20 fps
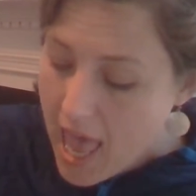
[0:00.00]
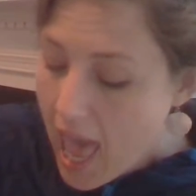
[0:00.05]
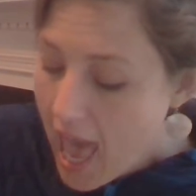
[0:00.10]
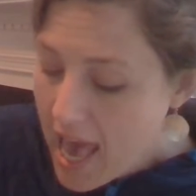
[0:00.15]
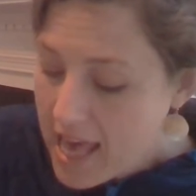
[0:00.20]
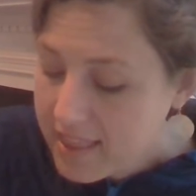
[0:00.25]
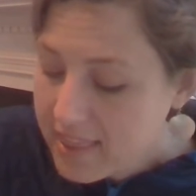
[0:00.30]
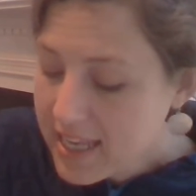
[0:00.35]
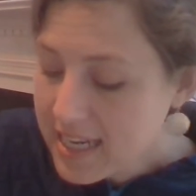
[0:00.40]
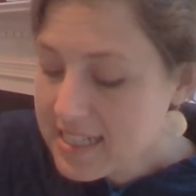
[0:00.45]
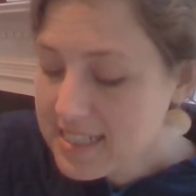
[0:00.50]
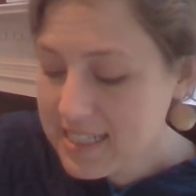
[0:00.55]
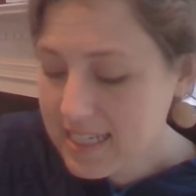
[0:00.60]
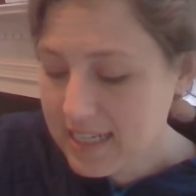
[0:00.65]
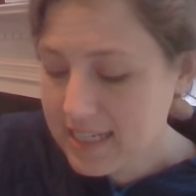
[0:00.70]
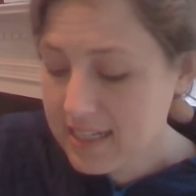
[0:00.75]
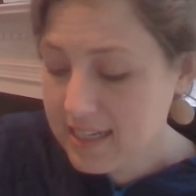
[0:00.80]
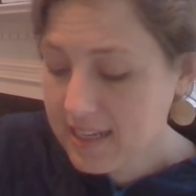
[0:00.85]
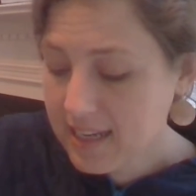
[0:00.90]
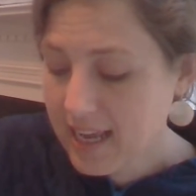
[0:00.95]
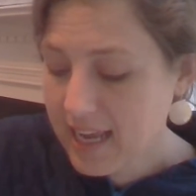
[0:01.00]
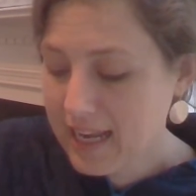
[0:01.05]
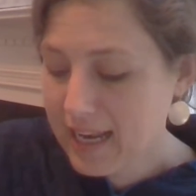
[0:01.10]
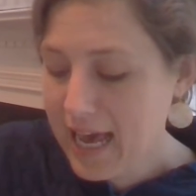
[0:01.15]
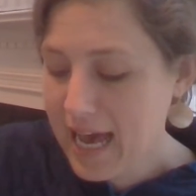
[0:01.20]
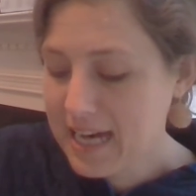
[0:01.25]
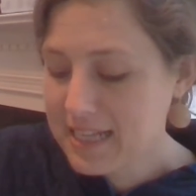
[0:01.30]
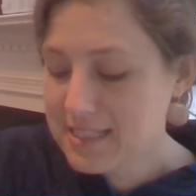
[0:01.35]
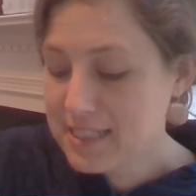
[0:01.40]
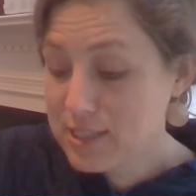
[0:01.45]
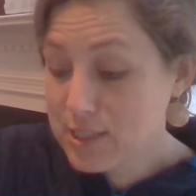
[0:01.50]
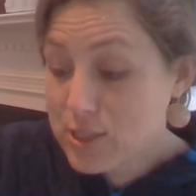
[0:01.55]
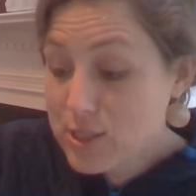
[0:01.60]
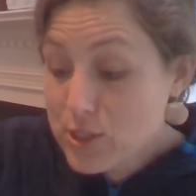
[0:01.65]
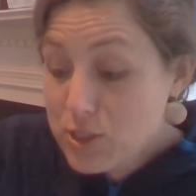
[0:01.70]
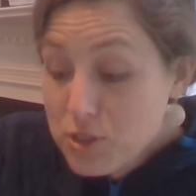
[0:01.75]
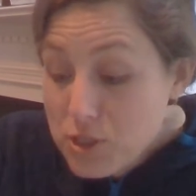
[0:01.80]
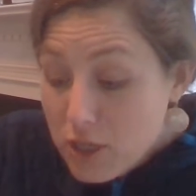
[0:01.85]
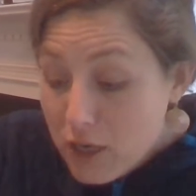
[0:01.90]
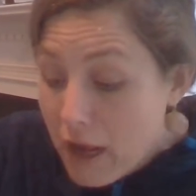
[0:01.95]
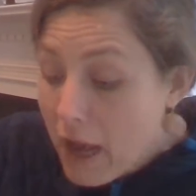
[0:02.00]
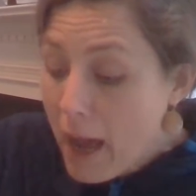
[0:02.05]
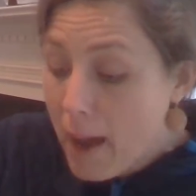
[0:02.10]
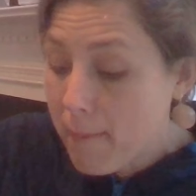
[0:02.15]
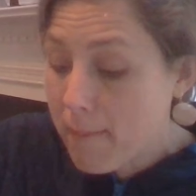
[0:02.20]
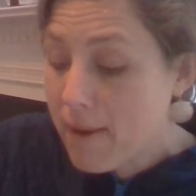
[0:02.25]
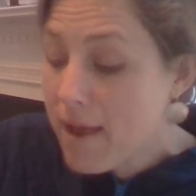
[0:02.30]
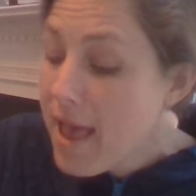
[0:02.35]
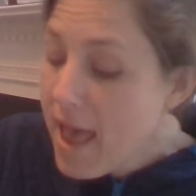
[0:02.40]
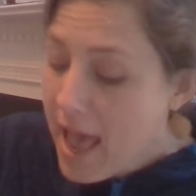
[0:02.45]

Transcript: And they did, and Aslan stood up,